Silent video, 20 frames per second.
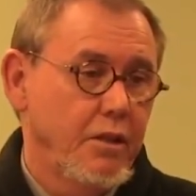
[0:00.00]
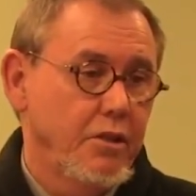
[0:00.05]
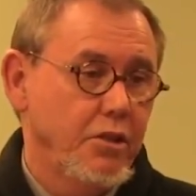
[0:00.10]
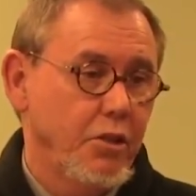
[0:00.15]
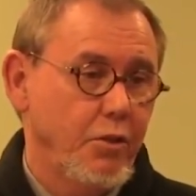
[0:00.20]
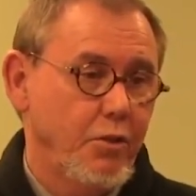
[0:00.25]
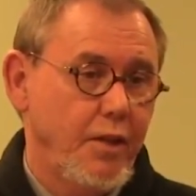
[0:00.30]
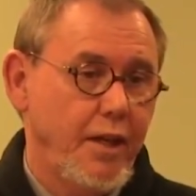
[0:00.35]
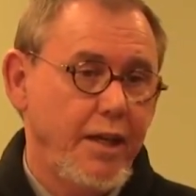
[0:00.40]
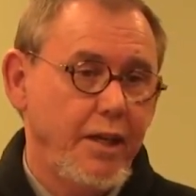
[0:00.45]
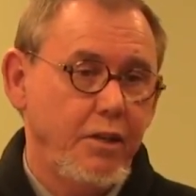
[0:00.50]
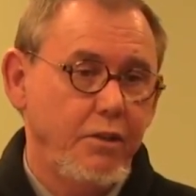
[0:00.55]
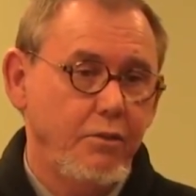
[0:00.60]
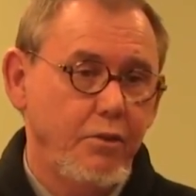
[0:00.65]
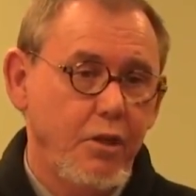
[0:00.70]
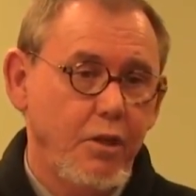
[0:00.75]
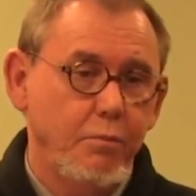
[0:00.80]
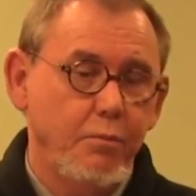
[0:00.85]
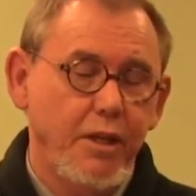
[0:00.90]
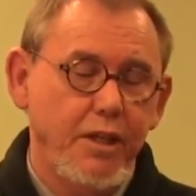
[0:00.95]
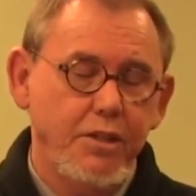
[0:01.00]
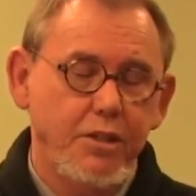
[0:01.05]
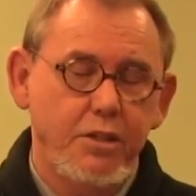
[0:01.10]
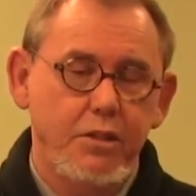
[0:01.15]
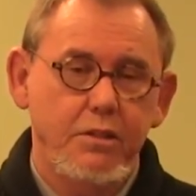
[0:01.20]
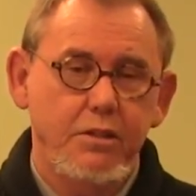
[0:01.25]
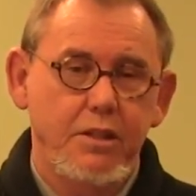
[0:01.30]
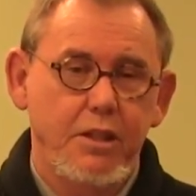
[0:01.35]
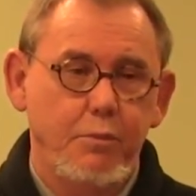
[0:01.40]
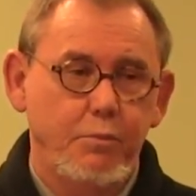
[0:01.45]
So thank you very
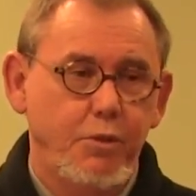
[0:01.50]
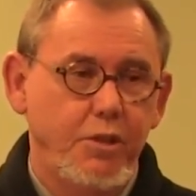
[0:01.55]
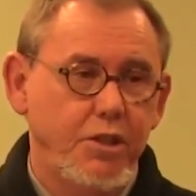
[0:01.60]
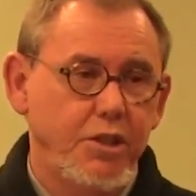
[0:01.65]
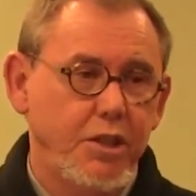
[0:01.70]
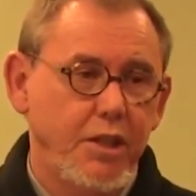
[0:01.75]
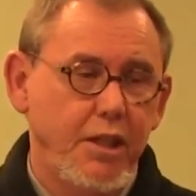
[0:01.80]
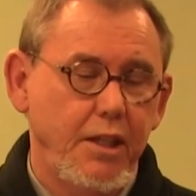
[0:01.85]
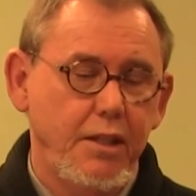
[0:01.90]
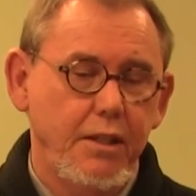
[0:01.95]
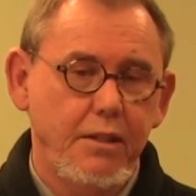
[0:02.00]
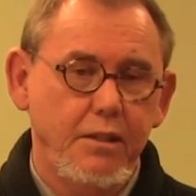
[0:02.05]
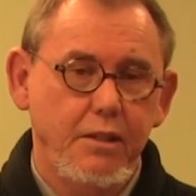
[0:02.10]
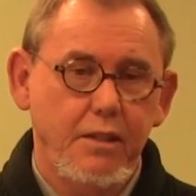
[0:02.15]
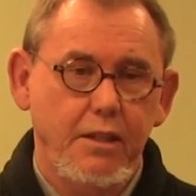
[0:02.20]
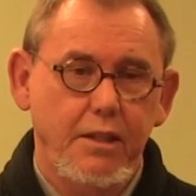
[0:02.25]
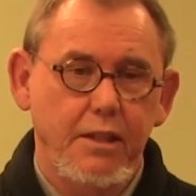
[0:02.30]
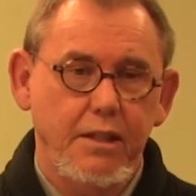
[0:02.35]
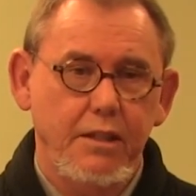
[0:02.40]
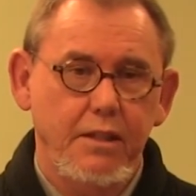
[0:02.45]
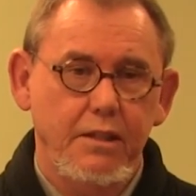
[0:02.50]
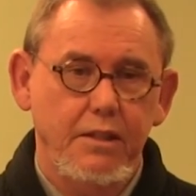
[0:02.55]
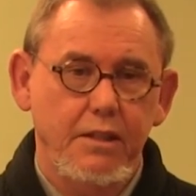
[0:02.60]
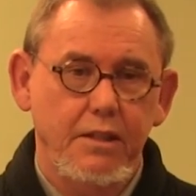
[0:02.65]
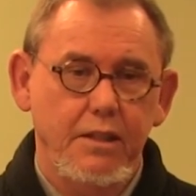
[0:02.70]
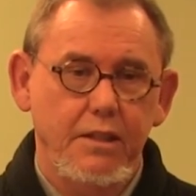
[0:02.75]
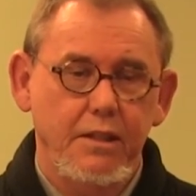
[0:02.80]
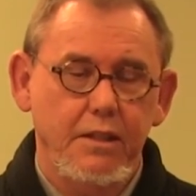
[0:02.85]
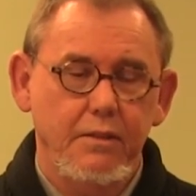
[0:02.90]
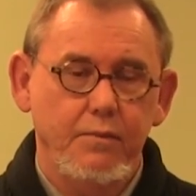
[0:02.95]
much. I appreciate it. And
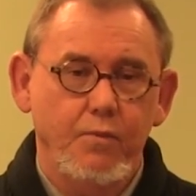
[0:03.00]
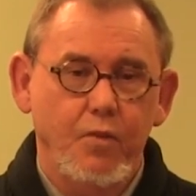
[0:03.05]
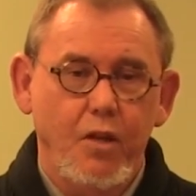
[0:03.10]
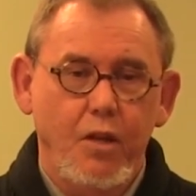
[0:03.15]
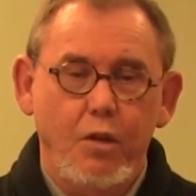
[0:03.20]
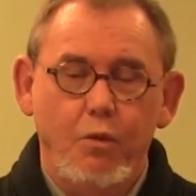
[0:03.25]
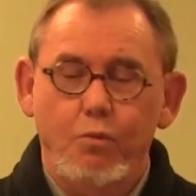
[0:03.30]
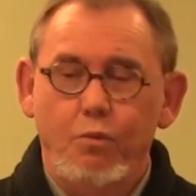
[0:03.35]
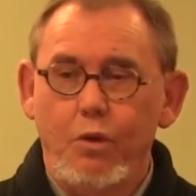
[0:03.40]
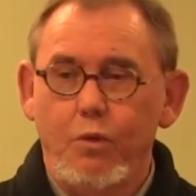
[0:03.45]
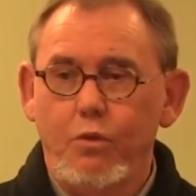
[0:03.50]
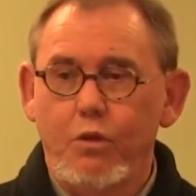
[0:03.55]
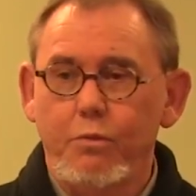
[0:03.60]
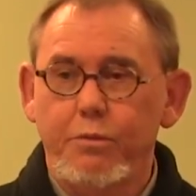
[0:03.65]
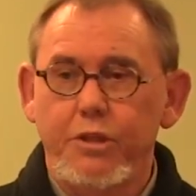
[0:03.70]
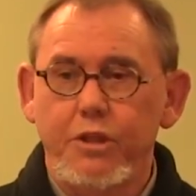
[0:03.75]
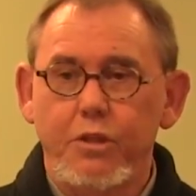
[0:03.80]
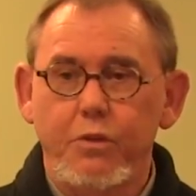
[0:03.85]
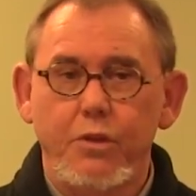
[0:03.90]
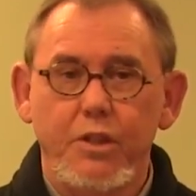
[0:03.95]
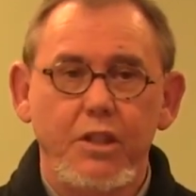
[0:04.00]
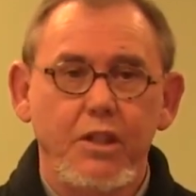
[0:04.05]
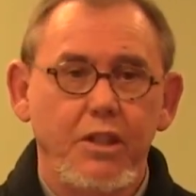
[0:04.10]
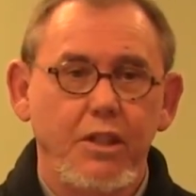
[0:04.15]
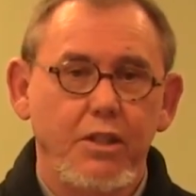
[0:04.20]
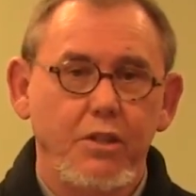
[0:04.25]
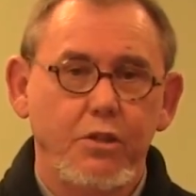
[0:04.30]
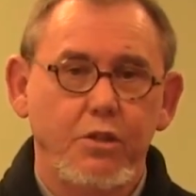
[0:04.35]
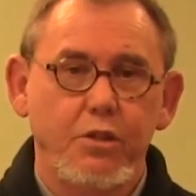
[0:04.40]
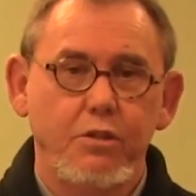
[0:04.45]
we will be doing
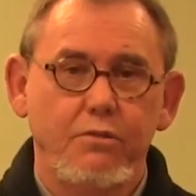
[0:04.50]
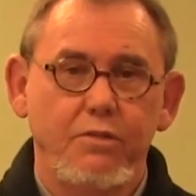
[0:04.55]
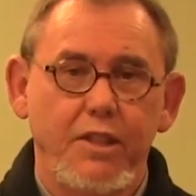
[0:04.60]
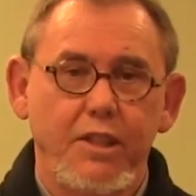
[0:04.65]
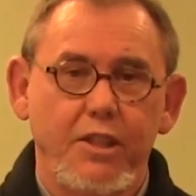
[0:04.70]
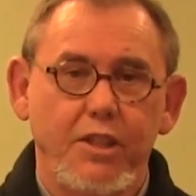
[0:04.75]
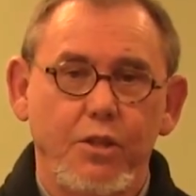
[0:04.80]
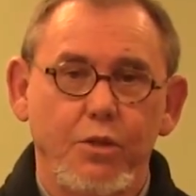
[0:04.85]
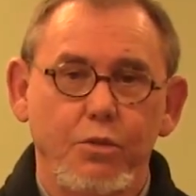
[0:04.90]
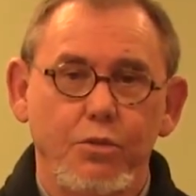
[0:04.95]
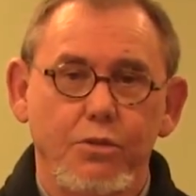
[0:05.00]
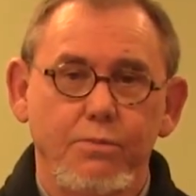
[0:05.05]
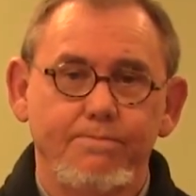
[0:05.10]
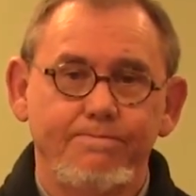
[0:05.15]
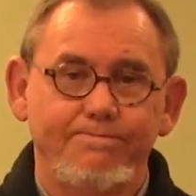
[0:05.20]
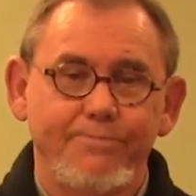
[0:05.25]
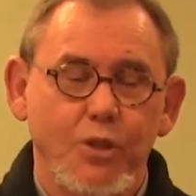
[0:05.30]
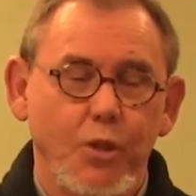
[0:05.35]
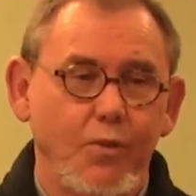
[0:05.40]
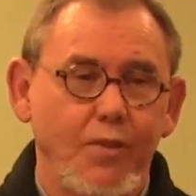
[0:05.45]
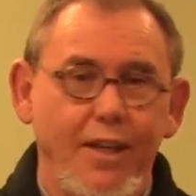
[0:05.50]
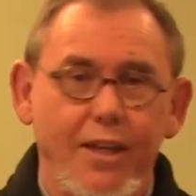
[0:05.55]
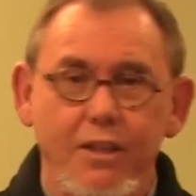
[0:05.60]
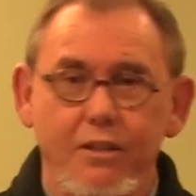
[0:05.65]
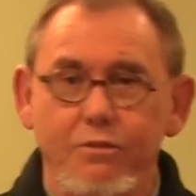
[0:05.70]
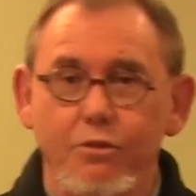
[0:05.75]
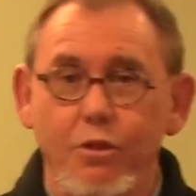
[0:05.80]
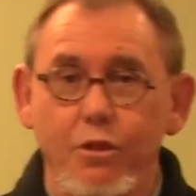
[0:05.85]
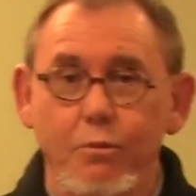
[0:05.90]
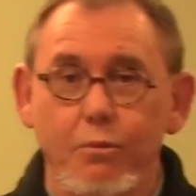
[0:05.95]
the other 2 videos. So
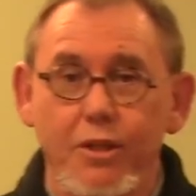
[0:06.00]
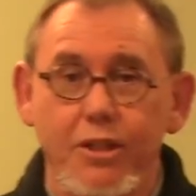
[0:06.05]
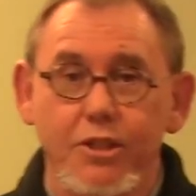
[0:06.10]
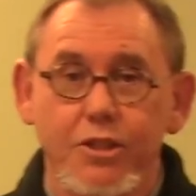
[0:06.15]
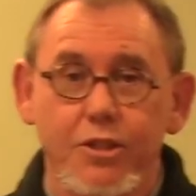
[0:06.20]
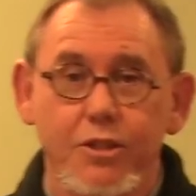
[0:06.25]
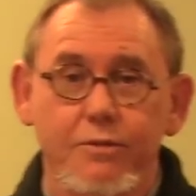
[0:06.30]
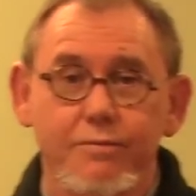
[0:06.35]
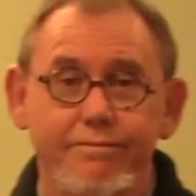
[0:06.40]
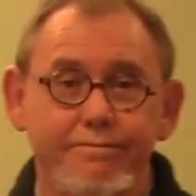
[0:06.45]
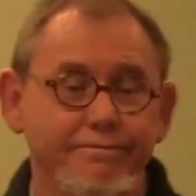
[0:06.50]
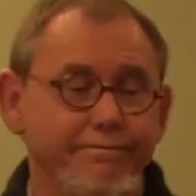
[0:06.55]
thank you very much.